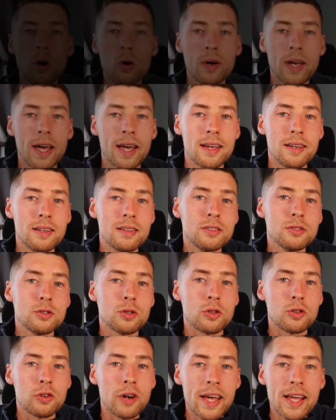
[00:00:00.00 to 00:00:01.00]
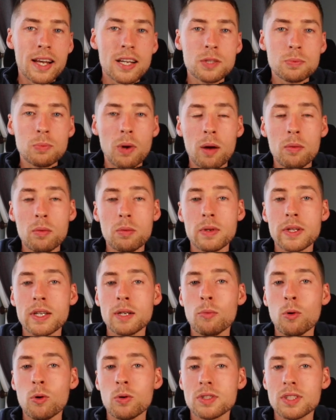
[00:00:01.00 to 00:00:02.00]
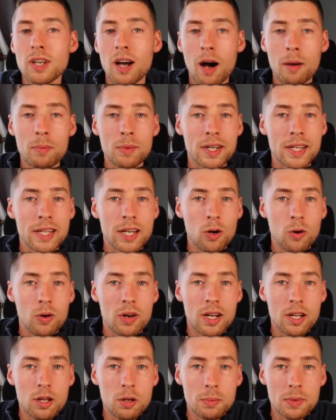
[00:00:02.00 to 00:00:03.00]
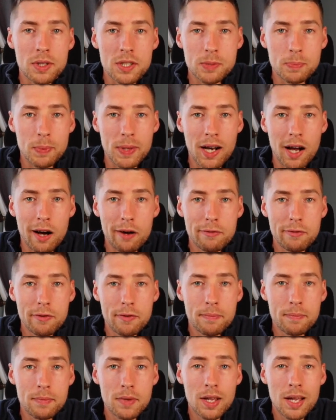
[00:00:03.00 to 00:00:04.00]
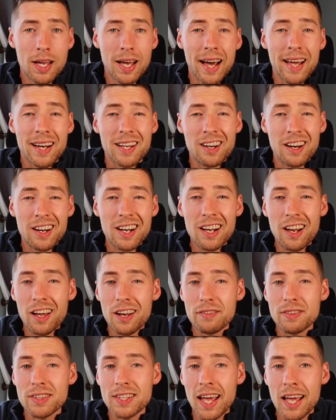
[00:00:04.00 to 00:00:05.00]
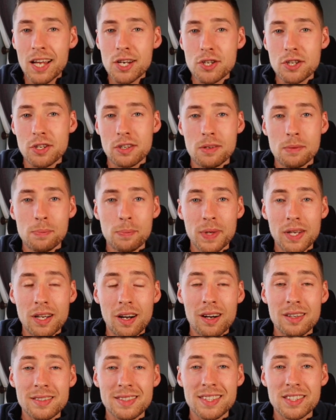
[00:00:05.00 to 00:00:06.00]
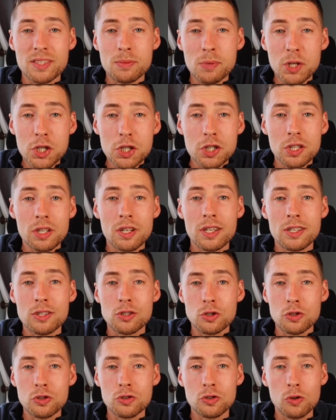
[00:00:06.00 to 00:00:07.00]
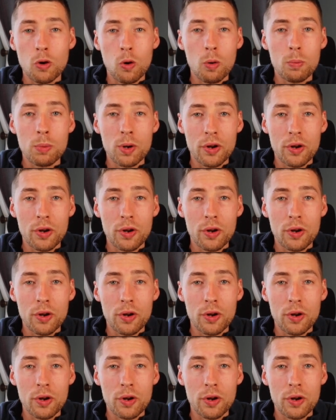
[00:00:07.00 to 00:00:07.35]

Okay, so GRAIL is probably the most commonly known Illumina spin-off, and it got a lot of attention because its mission is just so